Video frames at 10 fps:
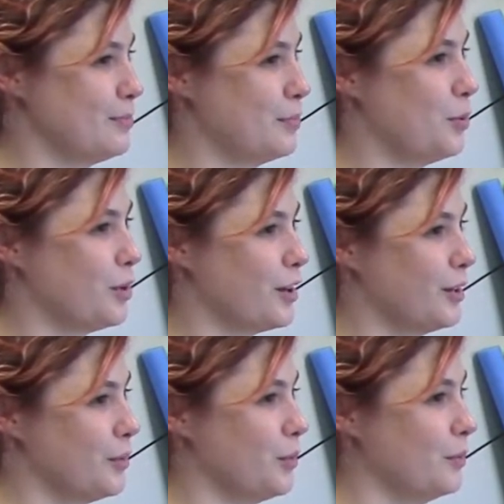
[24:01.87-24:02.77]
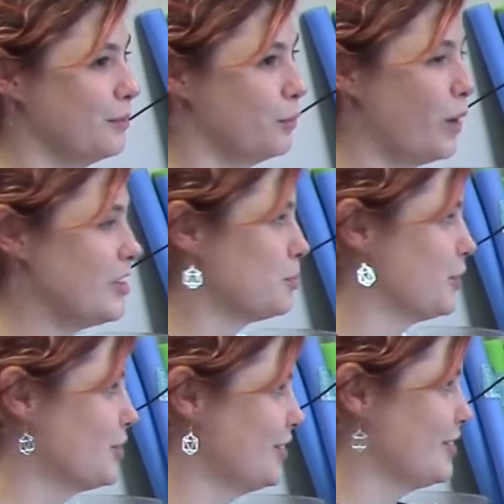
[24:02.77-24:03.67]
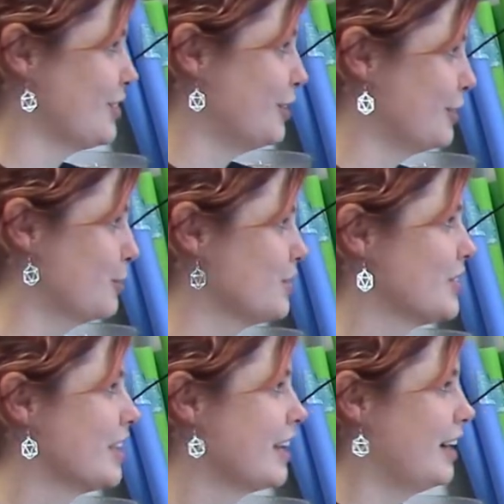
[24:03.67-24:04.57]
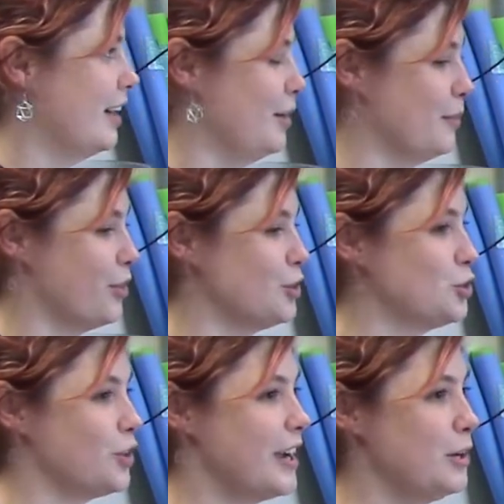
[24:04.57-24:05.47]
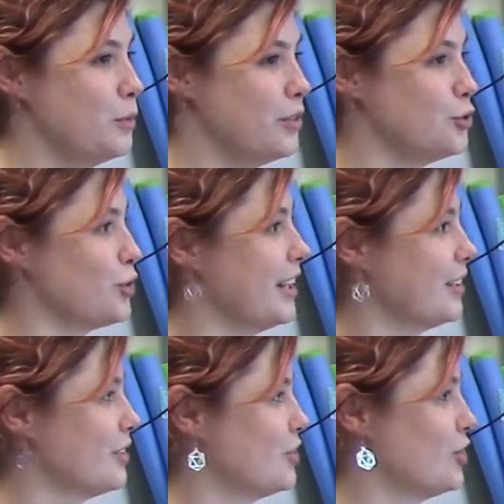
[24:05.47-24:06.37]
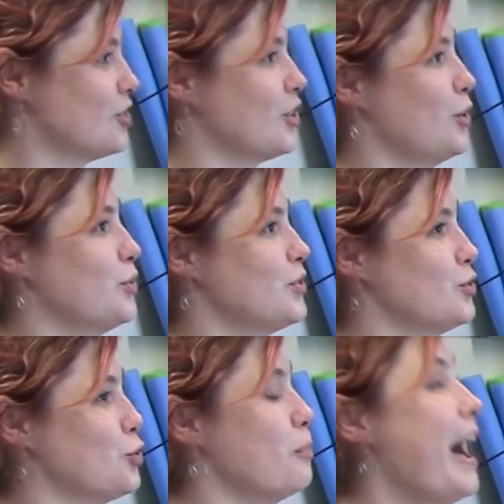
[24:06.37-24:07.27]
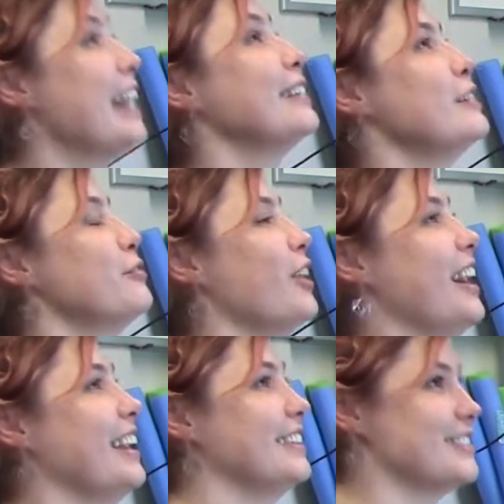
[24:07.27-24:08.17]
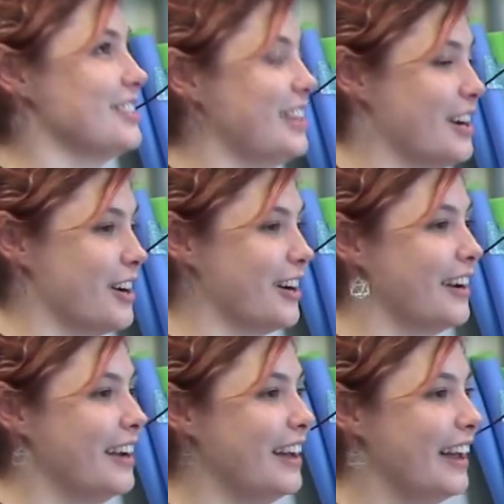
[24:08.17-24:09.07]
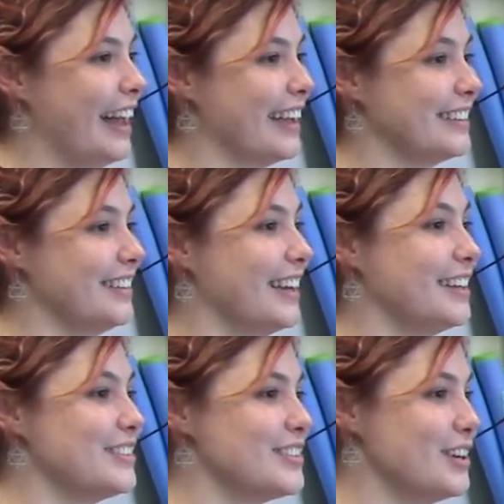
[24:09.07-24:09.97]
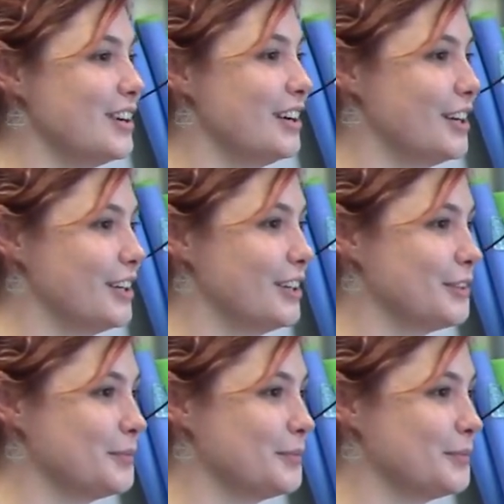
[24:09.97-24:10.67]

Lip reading: poor wait person's arms, the tray with drinks just goes dramatically flying into the air and lands on